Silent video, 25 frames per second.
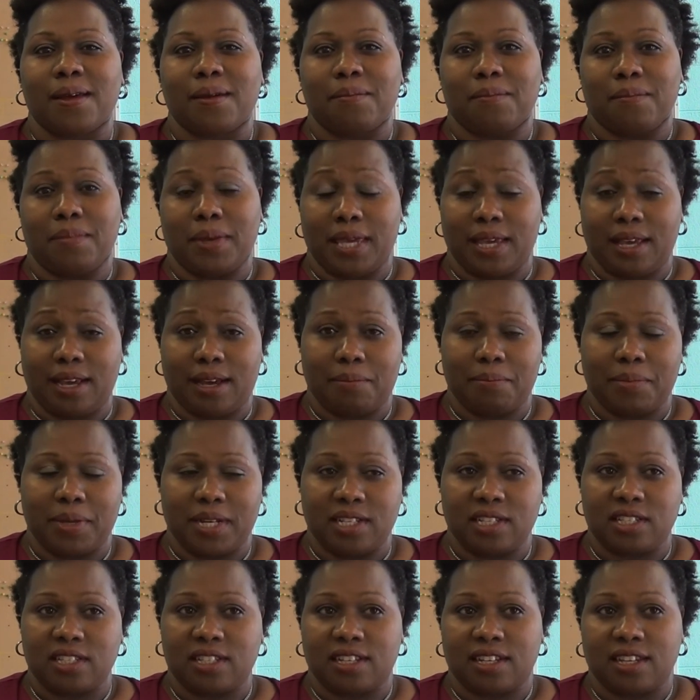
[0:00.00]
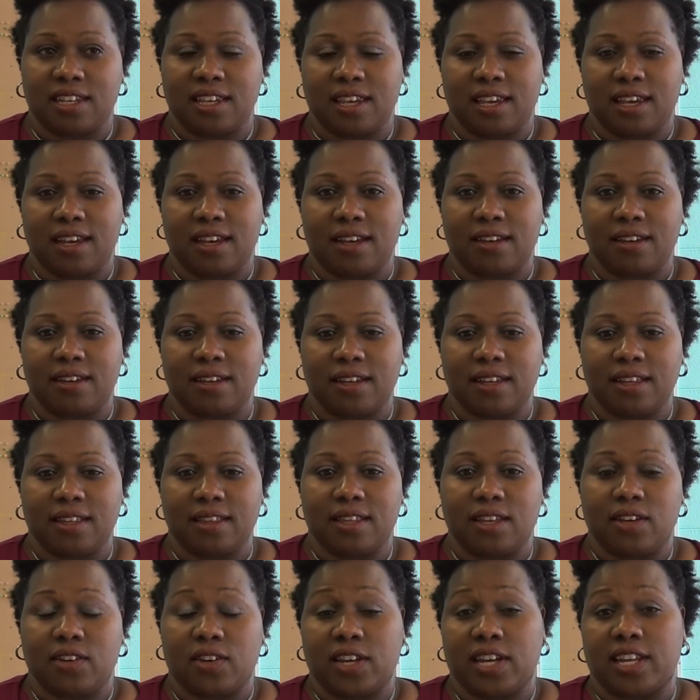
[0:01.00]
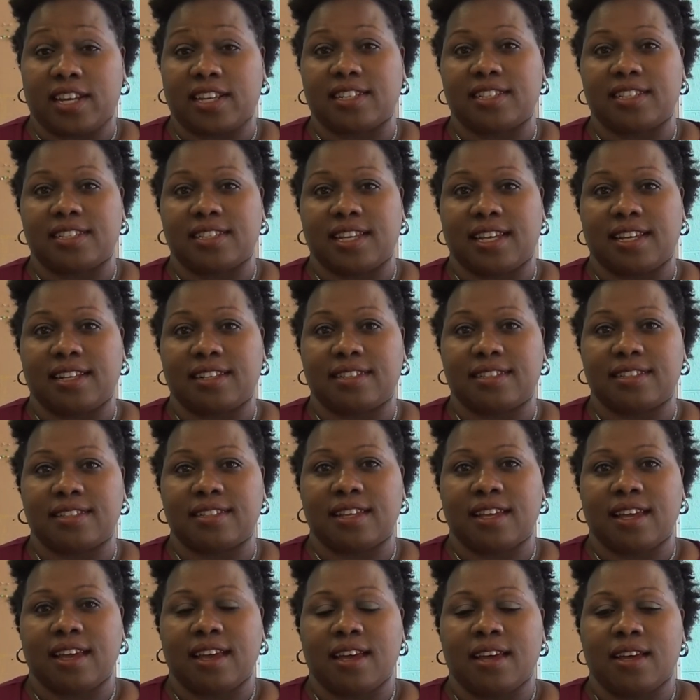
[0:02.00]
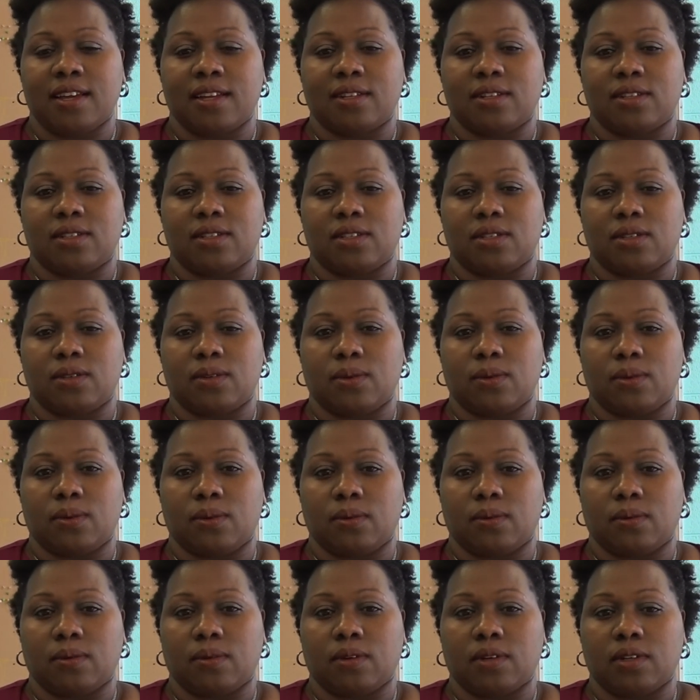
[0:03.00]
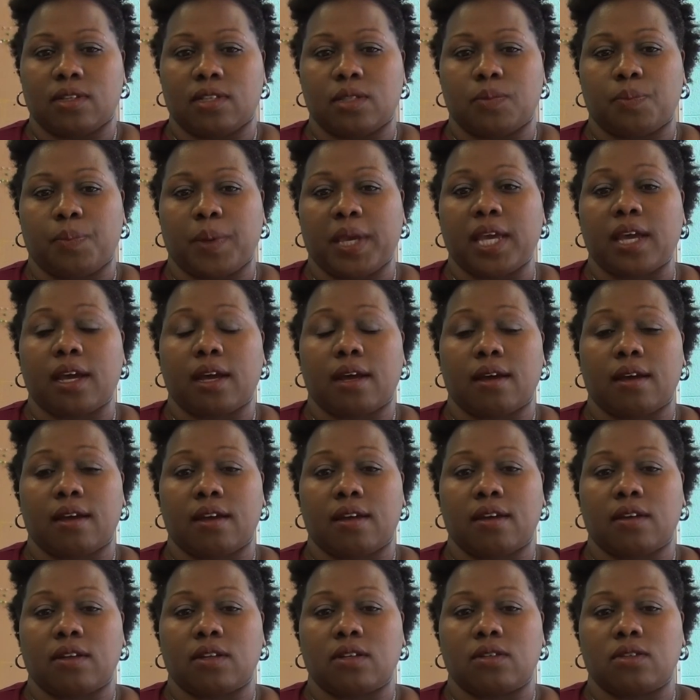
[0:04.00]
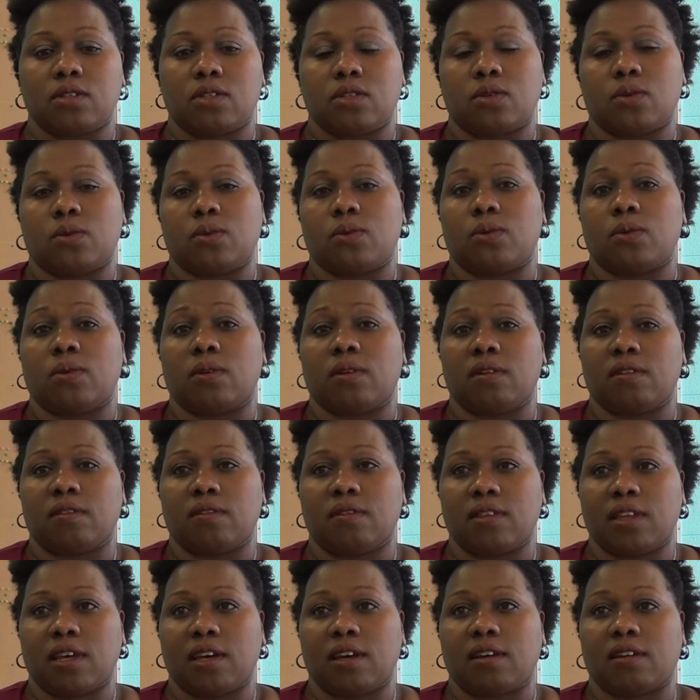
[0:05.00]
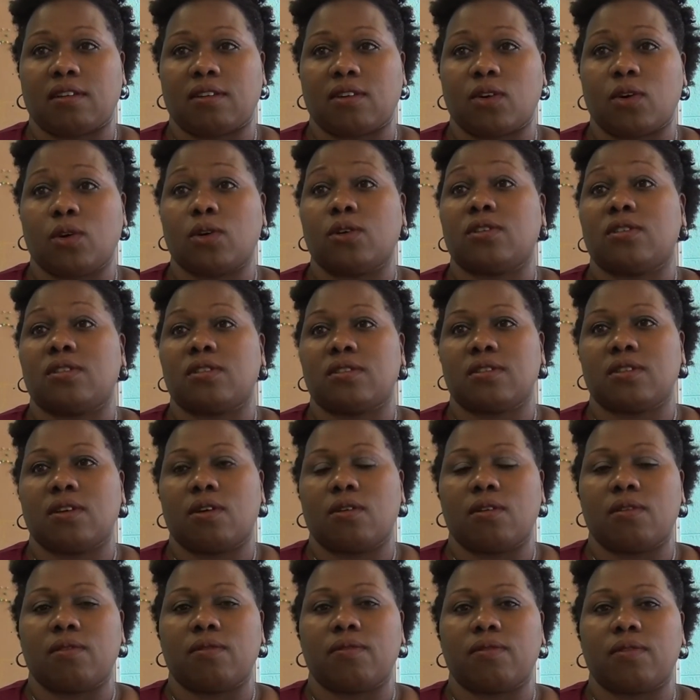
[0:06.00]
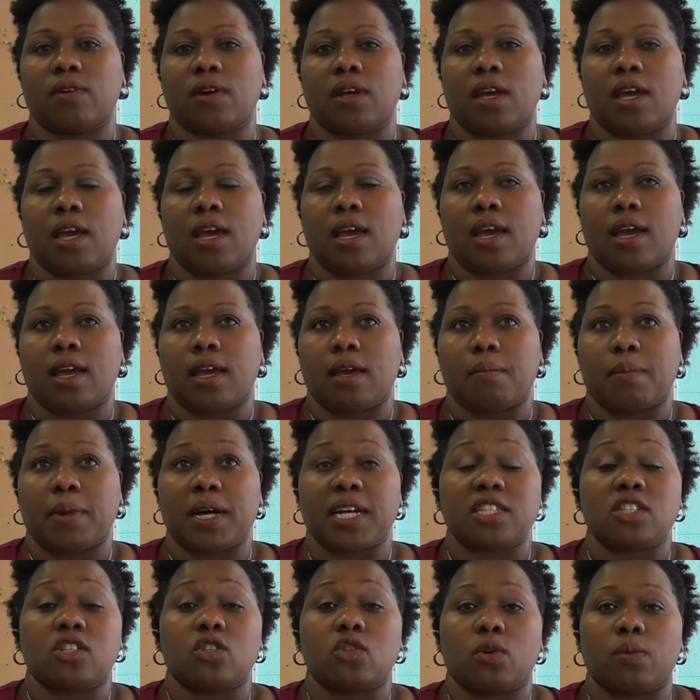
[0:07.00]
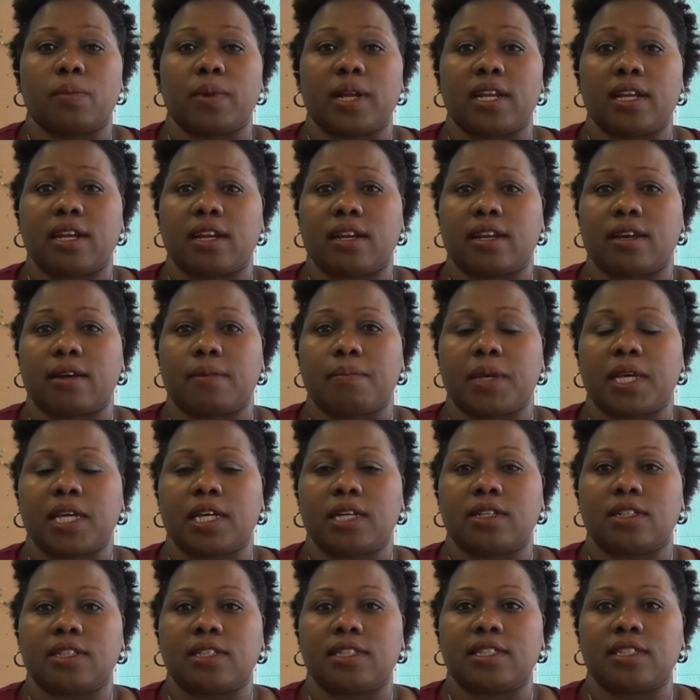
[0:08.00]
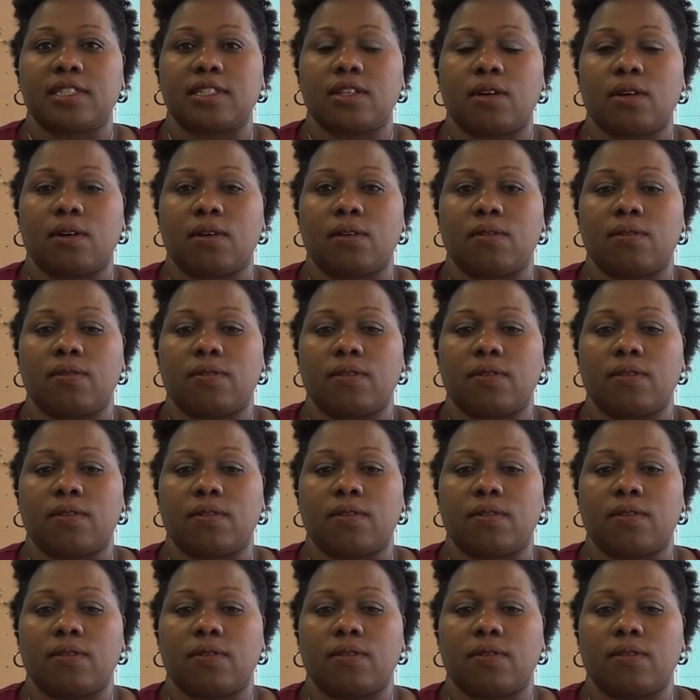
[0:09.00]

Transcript: being a minister here in the United States, to speak to the cause of Imagine No Malaria because of